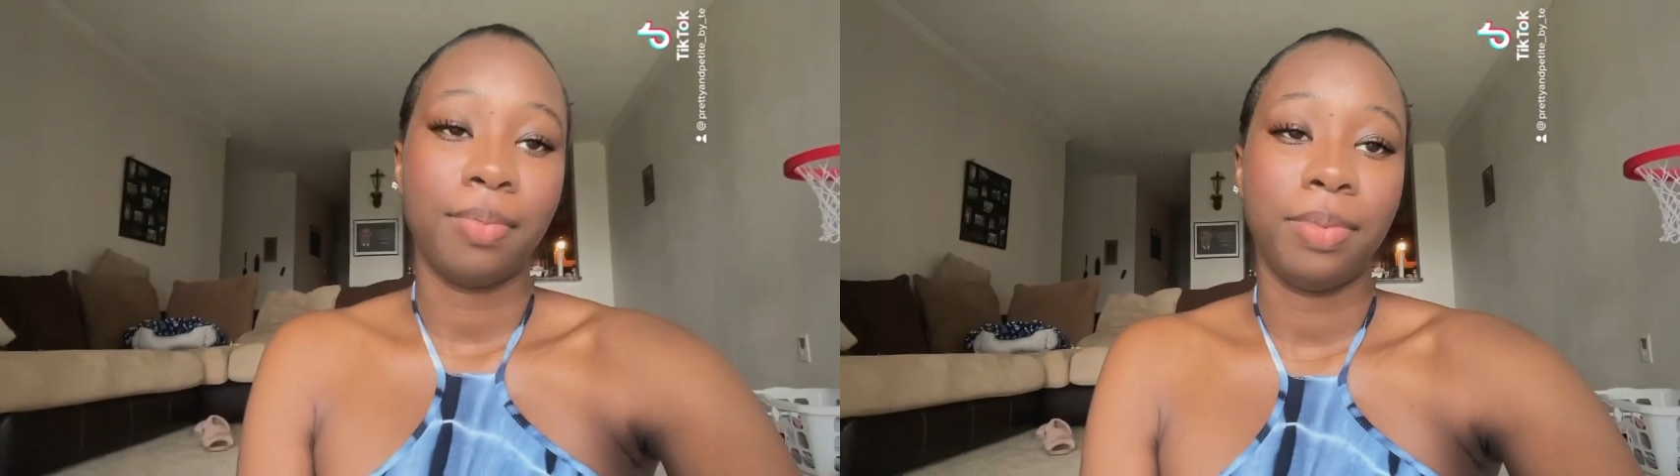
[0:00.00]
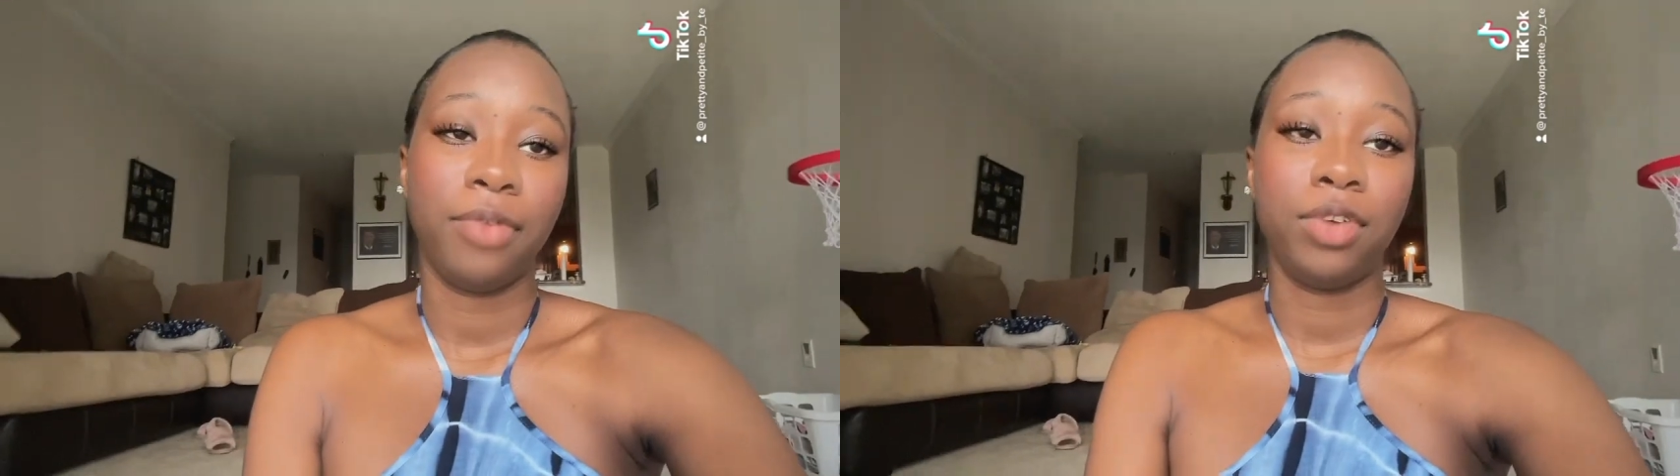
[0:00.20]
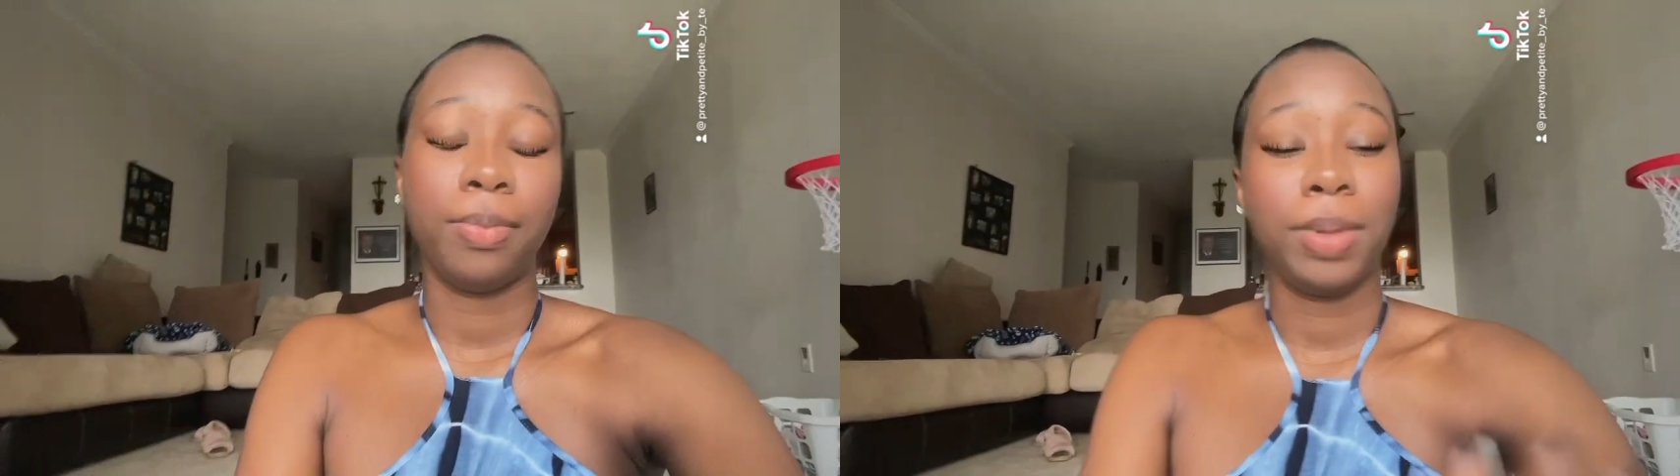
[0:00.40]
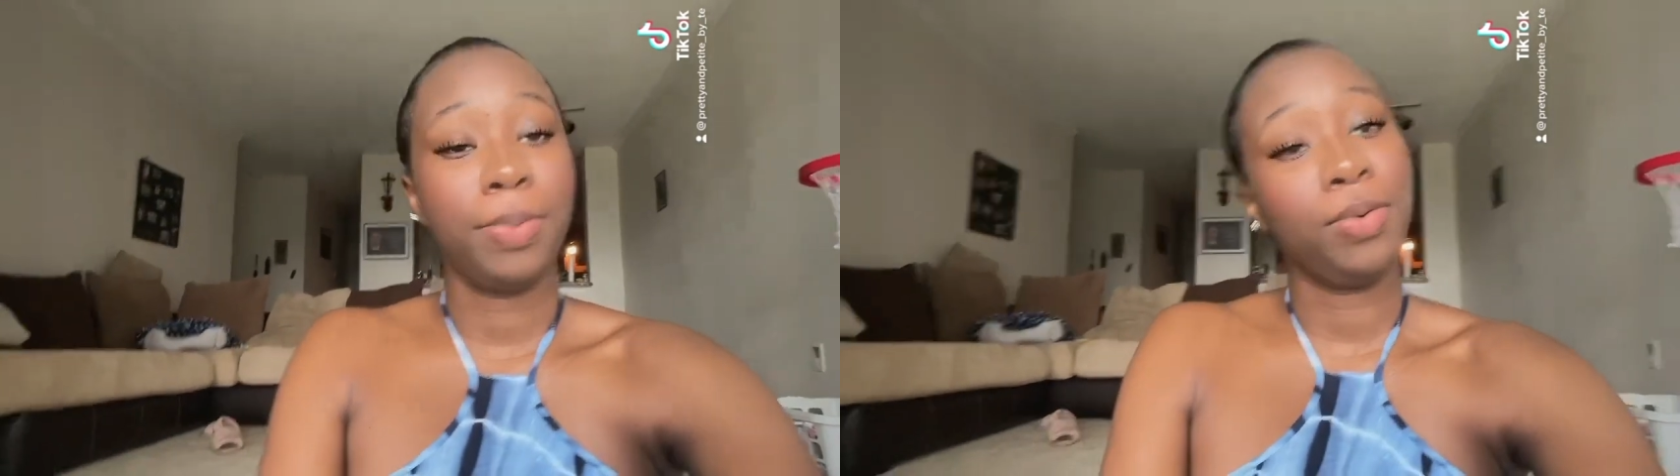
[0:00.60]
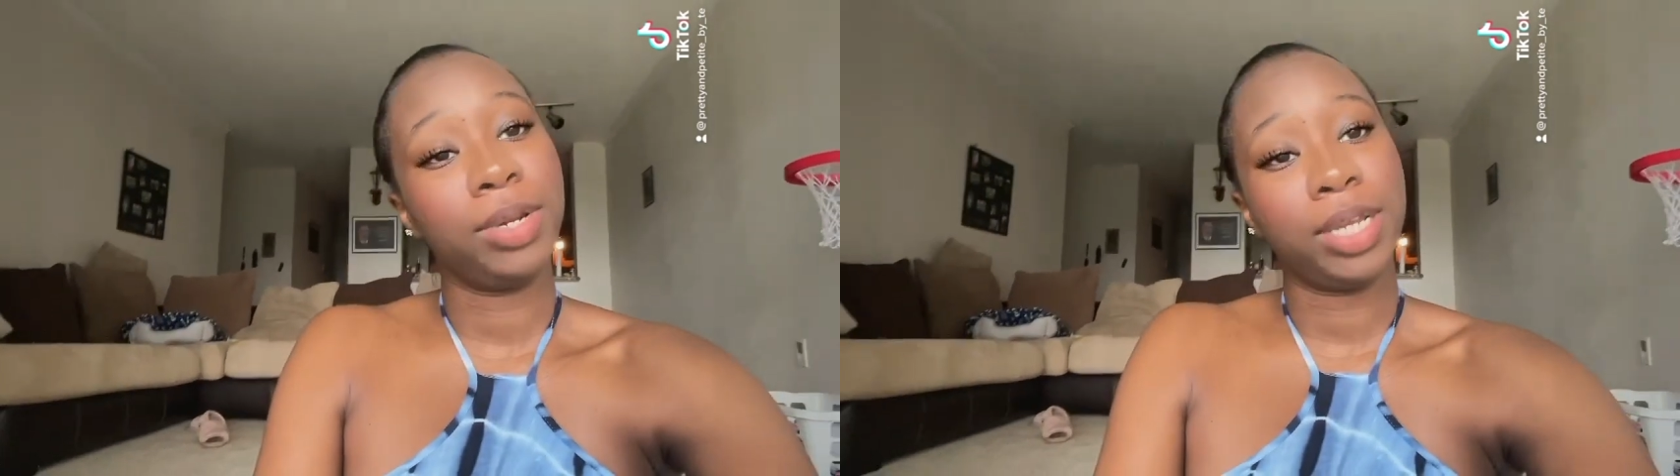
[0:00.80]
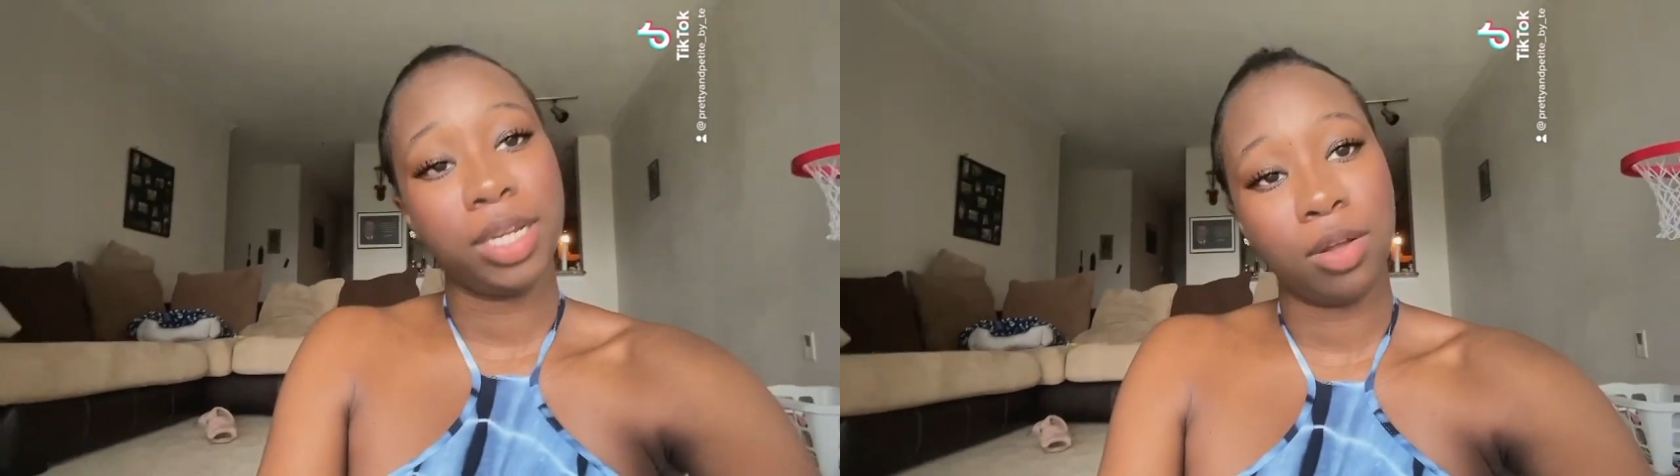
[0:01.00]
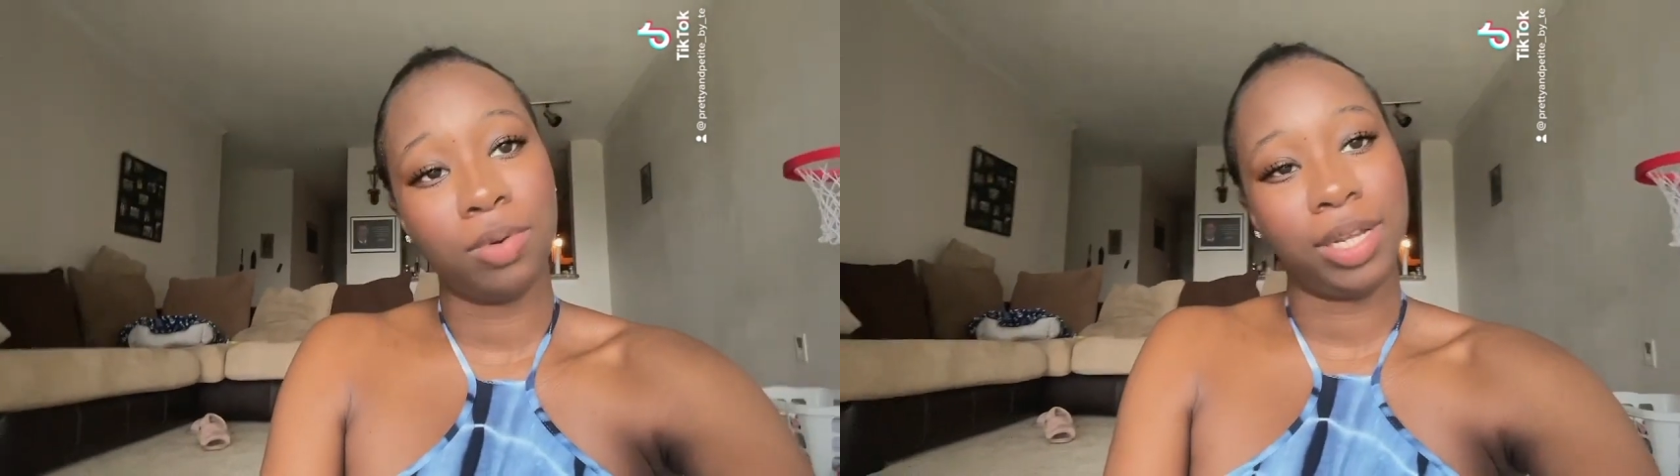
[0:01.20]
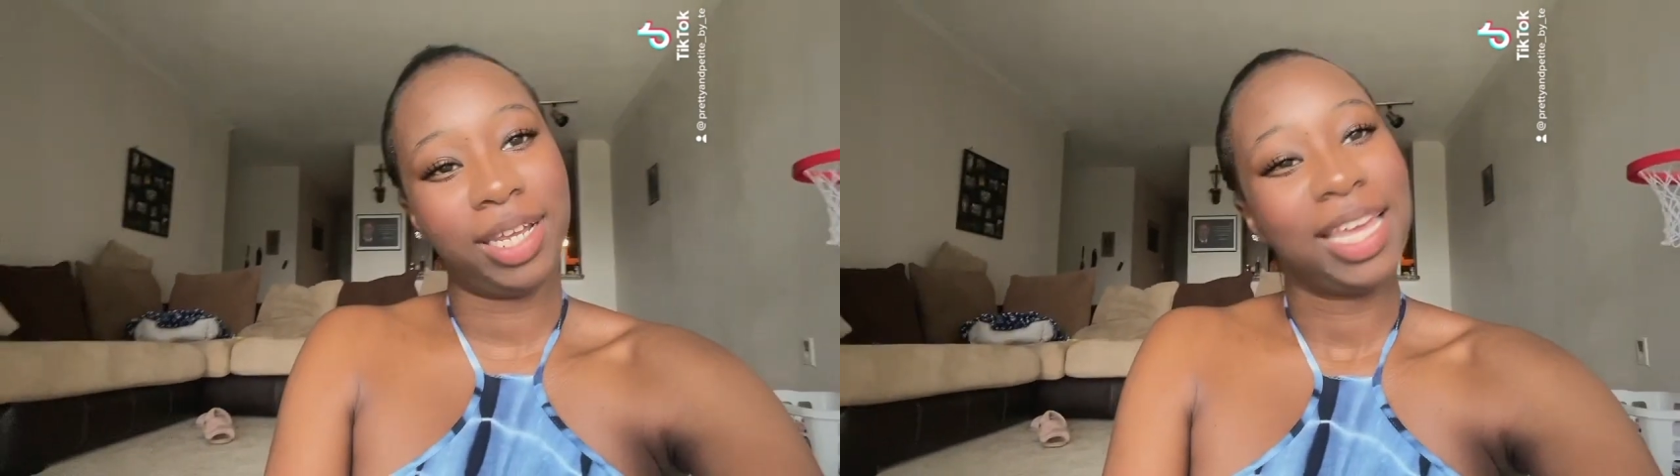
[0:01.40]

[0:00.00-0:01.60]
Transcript: But for the people who did donate,